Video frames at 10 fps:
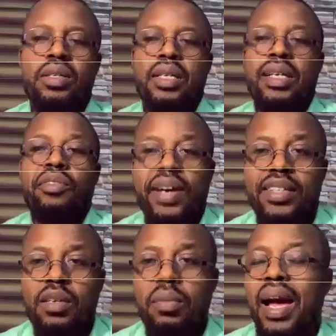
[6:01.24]
place and the
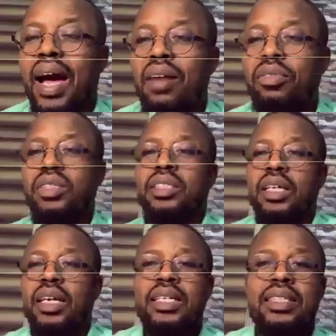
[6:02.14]
effect it might have on the
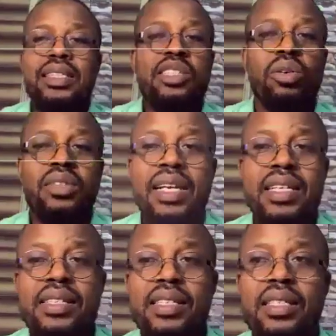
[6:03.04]
date of their
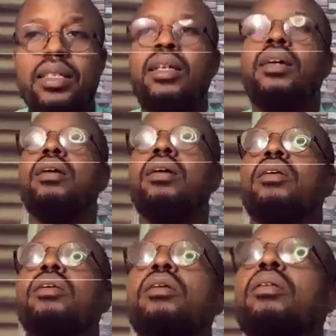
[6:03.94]
listing,
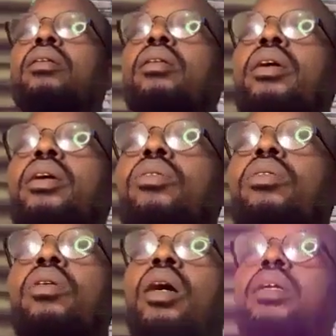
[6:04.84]

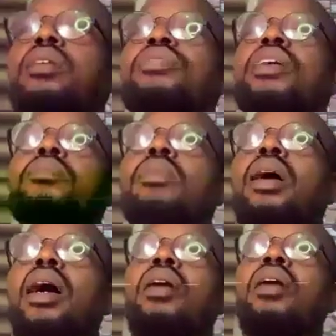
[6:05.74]
and the effect it
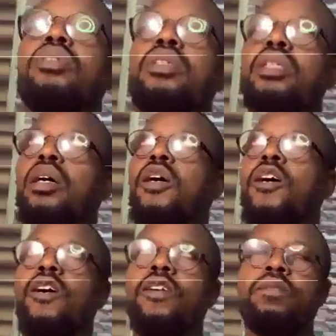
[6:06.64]
might have on
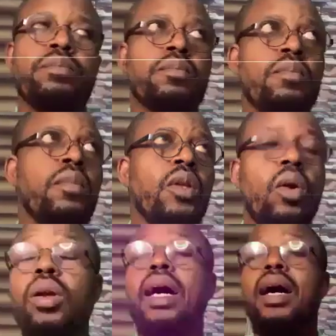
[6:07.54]
their
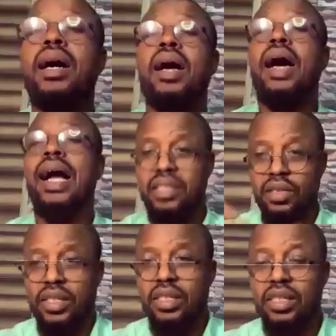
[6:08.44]
other
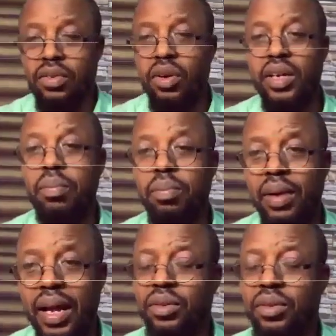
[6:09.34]
activities they've already
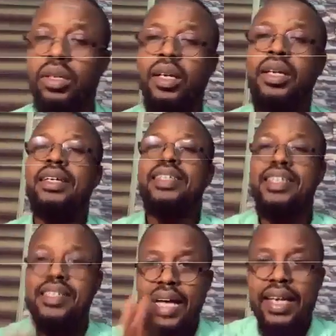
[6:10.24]
planned on,
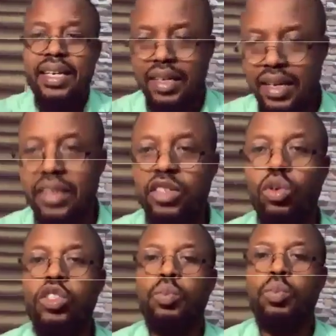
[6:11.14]
decided that it
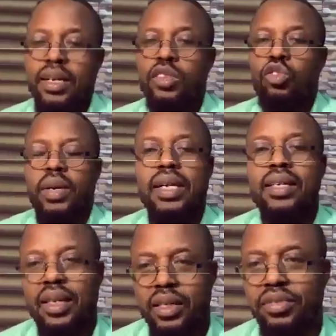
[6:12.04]
was better to make
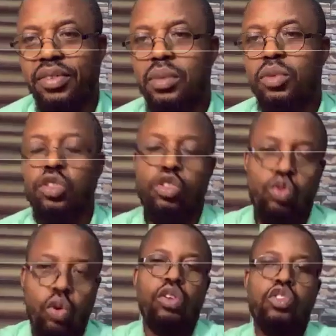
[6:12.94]
that sacrifice because it
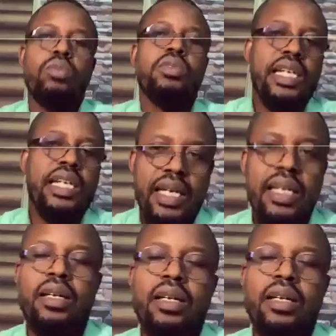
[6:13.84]
will cause some delay